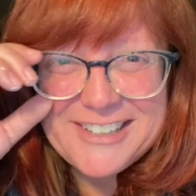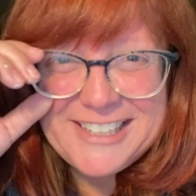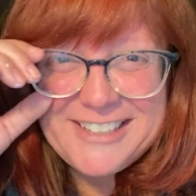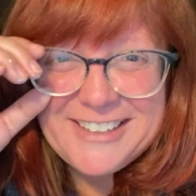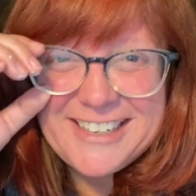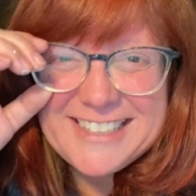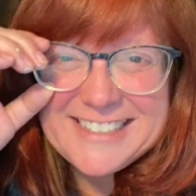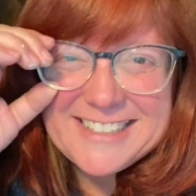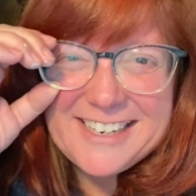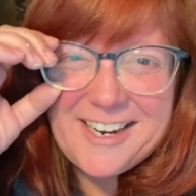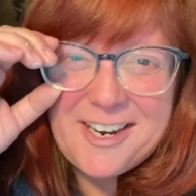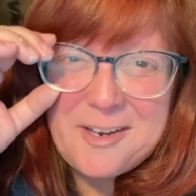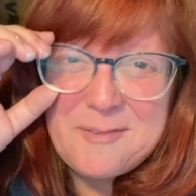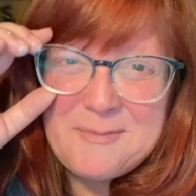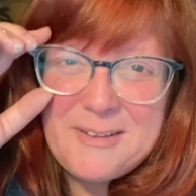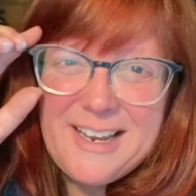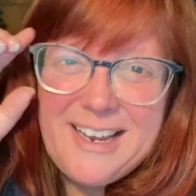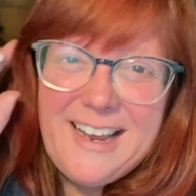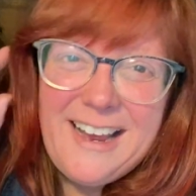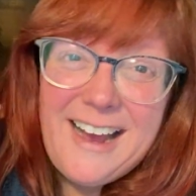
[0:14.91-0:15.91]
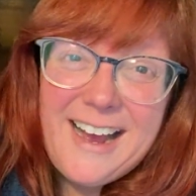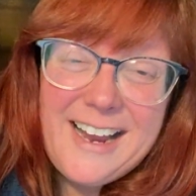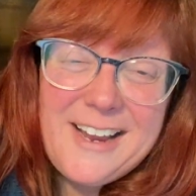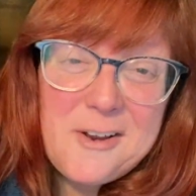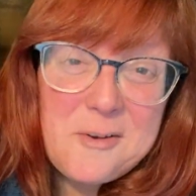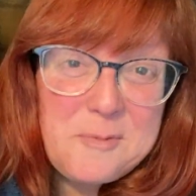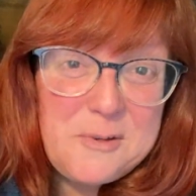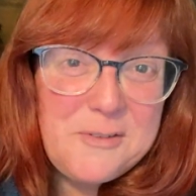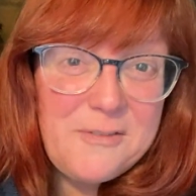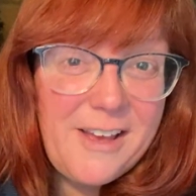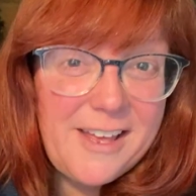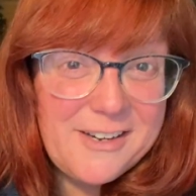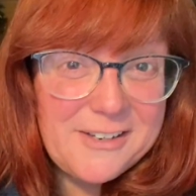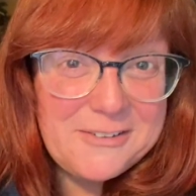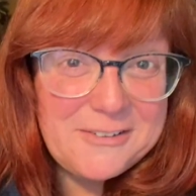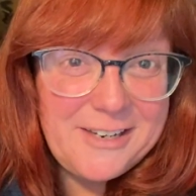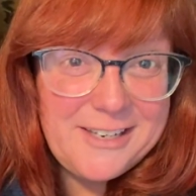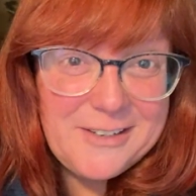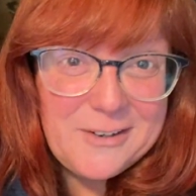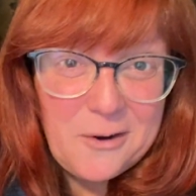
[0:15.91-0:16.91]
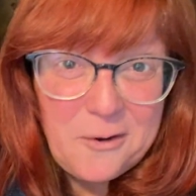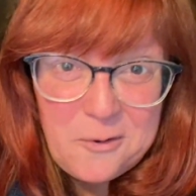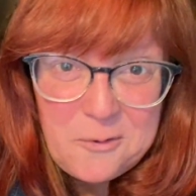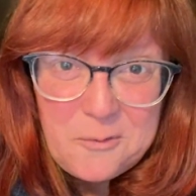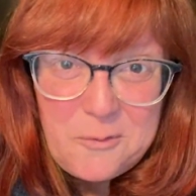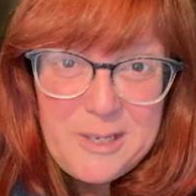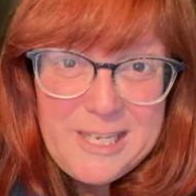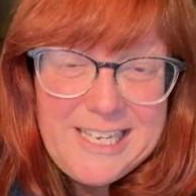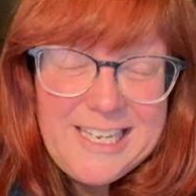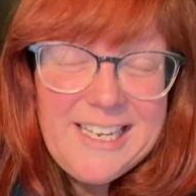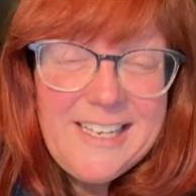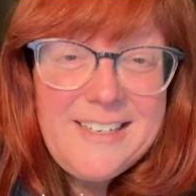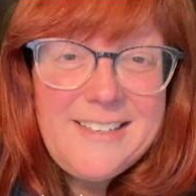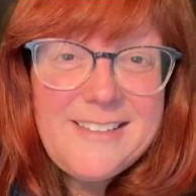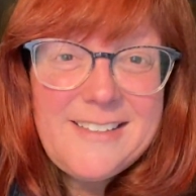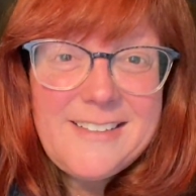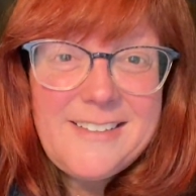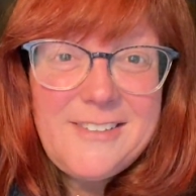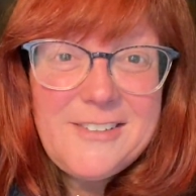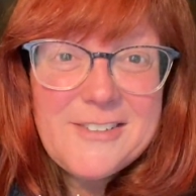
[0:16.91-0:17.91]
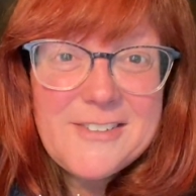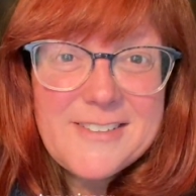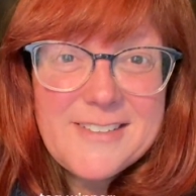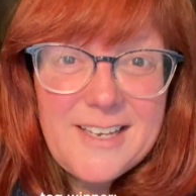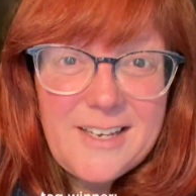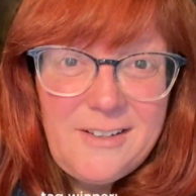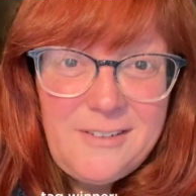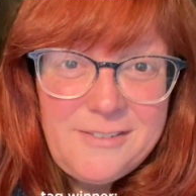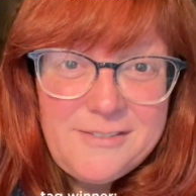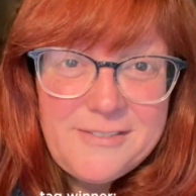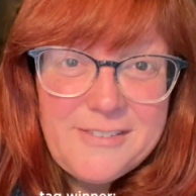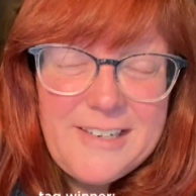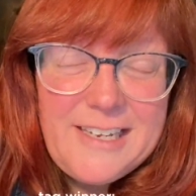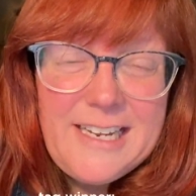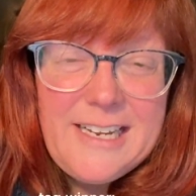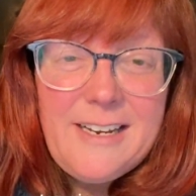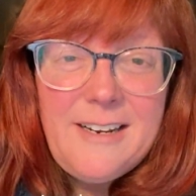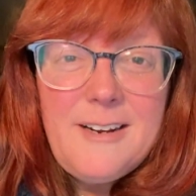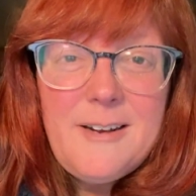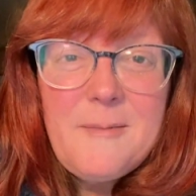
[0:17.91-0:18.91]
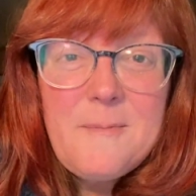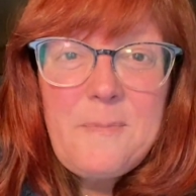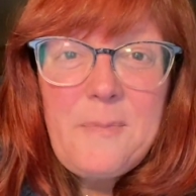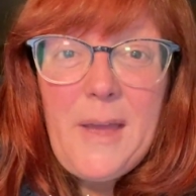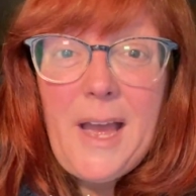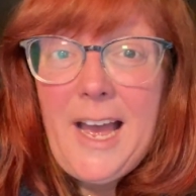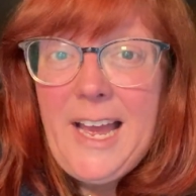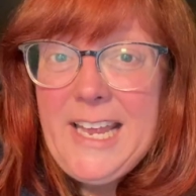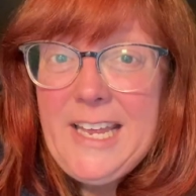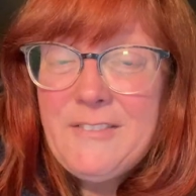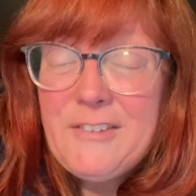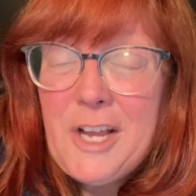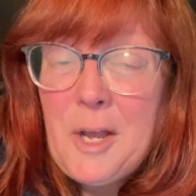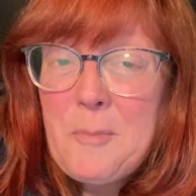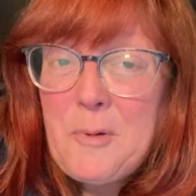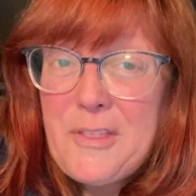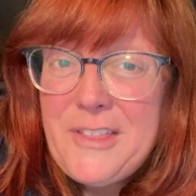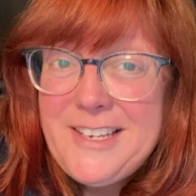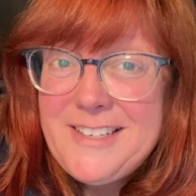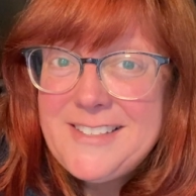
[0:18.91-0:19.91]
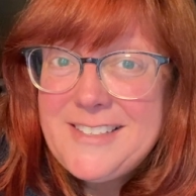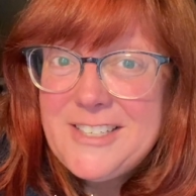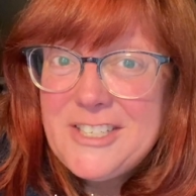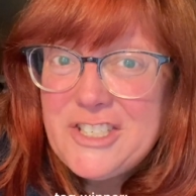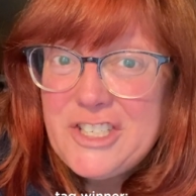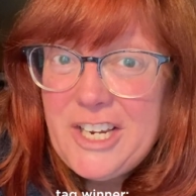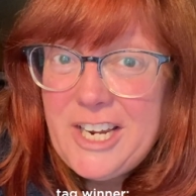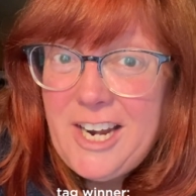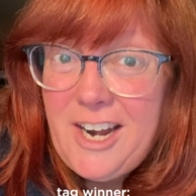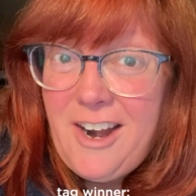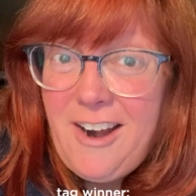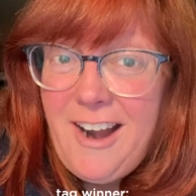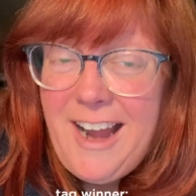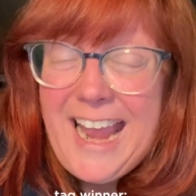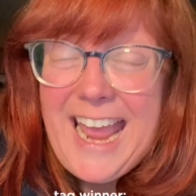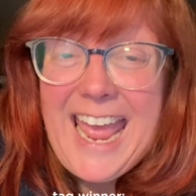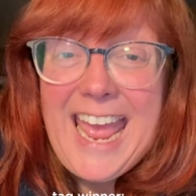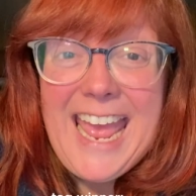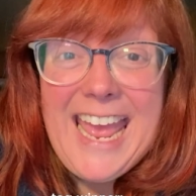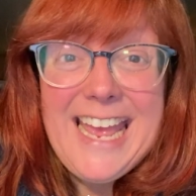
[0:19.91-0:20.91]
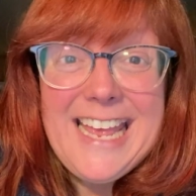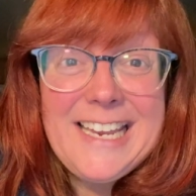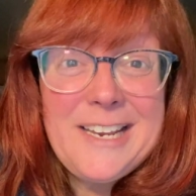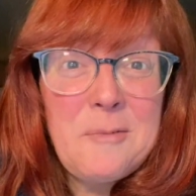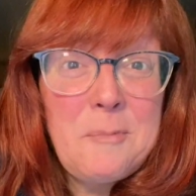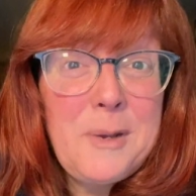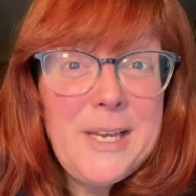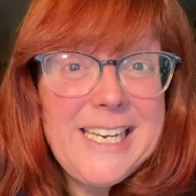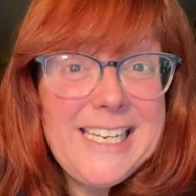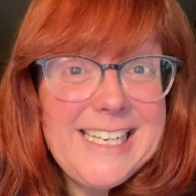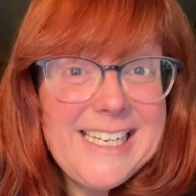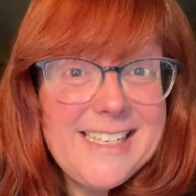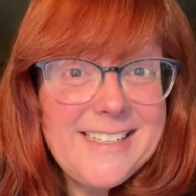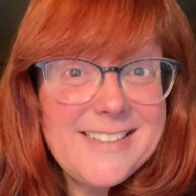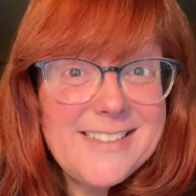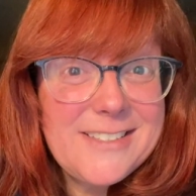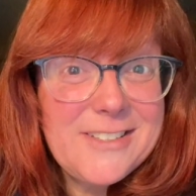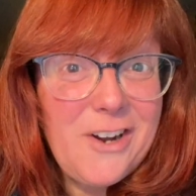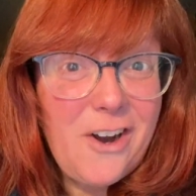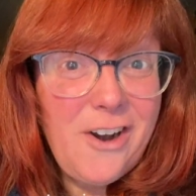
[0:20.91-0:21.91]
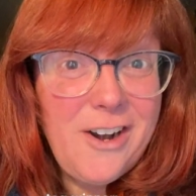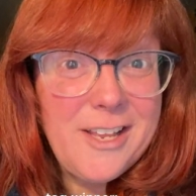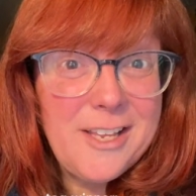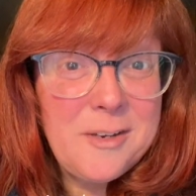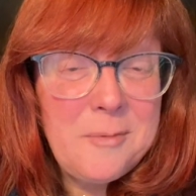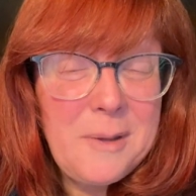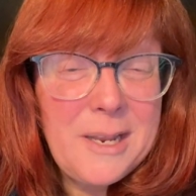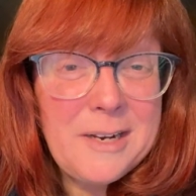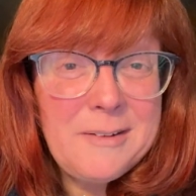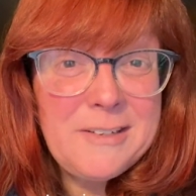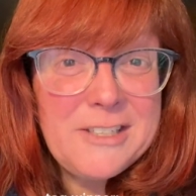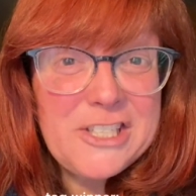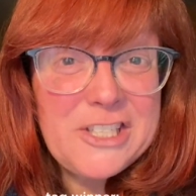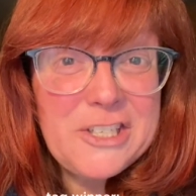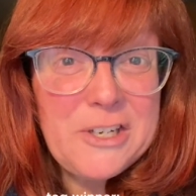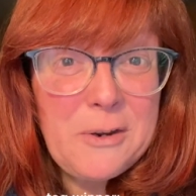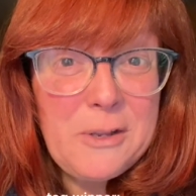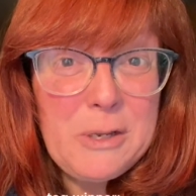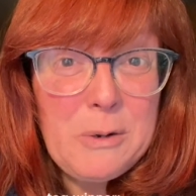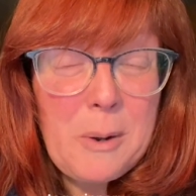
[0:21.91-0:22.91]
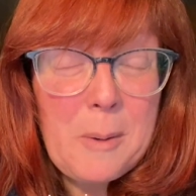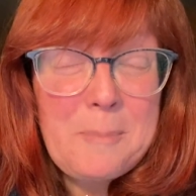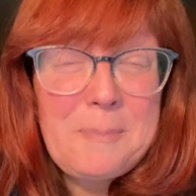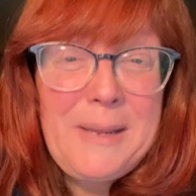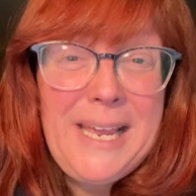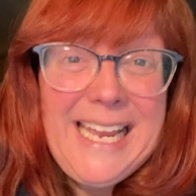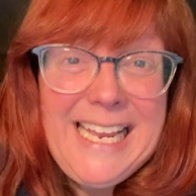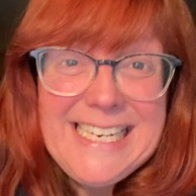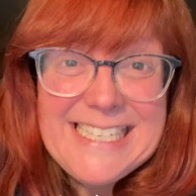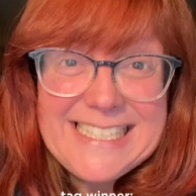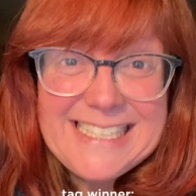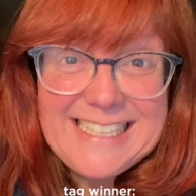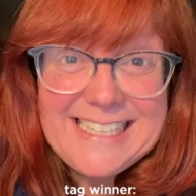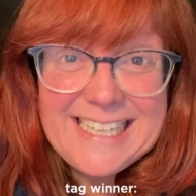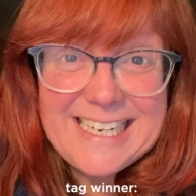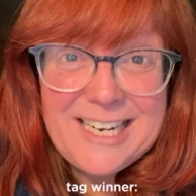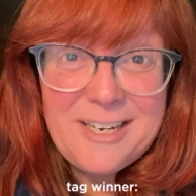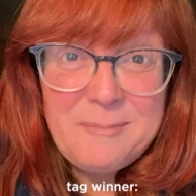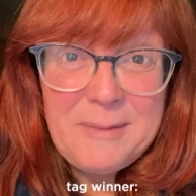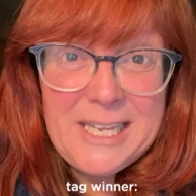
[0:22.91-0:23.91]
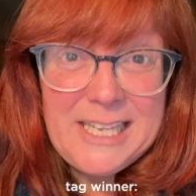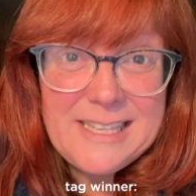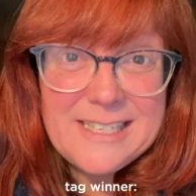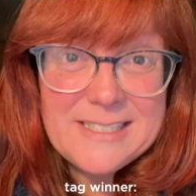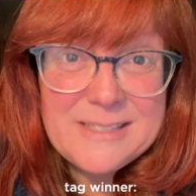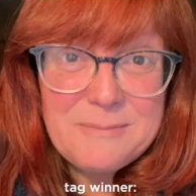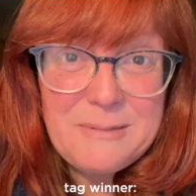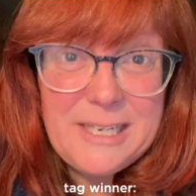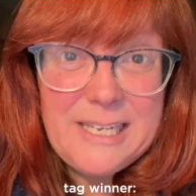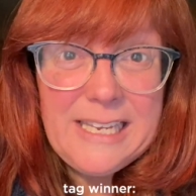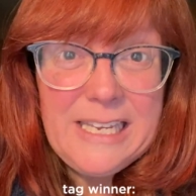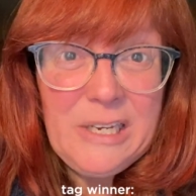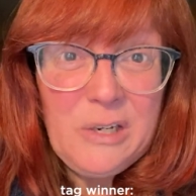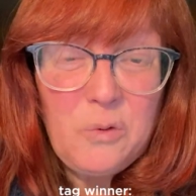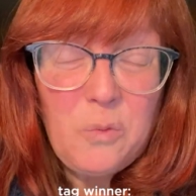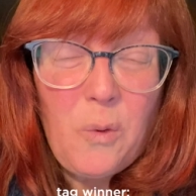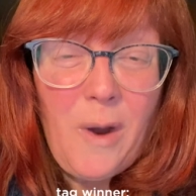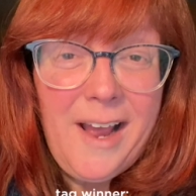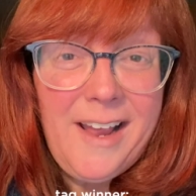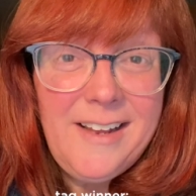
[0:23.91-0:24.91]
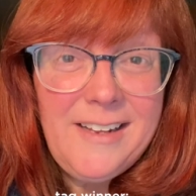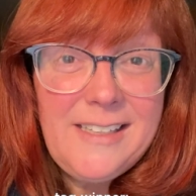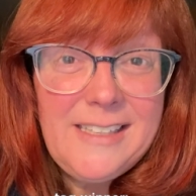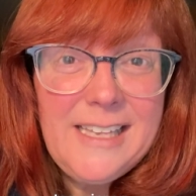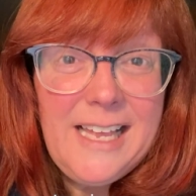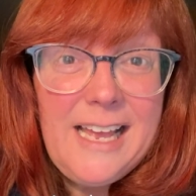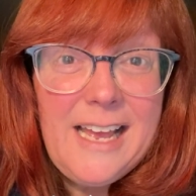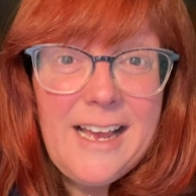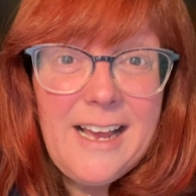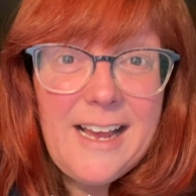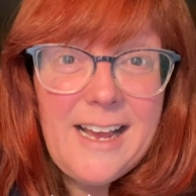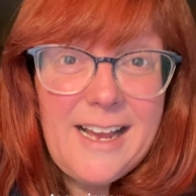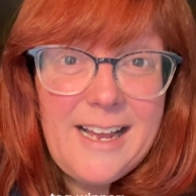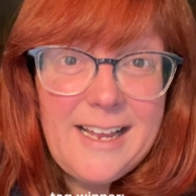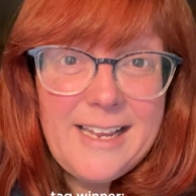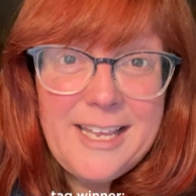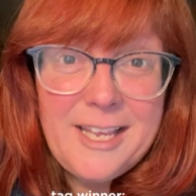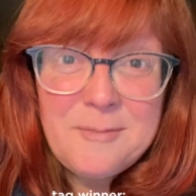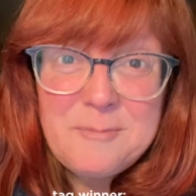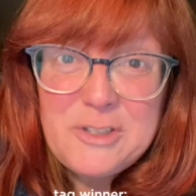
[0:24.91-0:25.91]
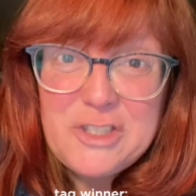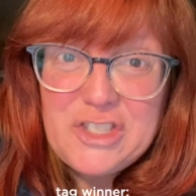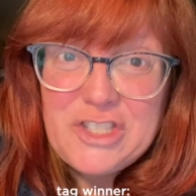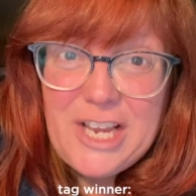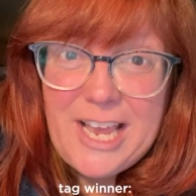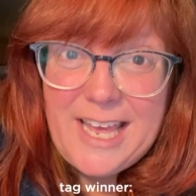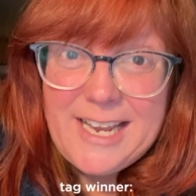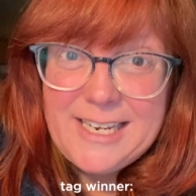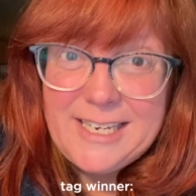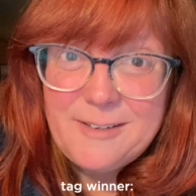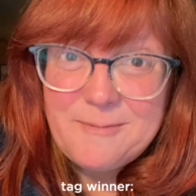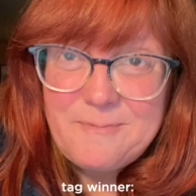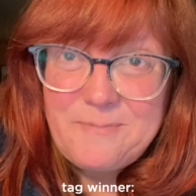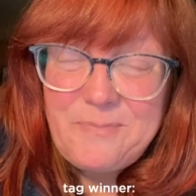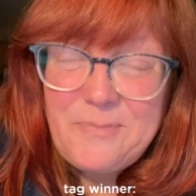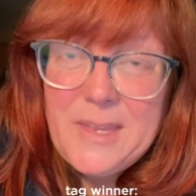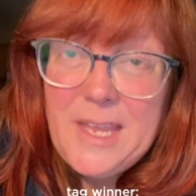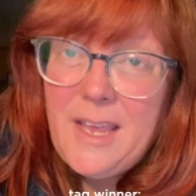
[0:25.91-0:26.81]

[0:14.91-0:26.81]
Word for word: a really great time. I hope you've had a great art weekend yourself. I have a couple things to share and I'm going to get started, but I'm going to show you a painting that I made this weekend while I am chatting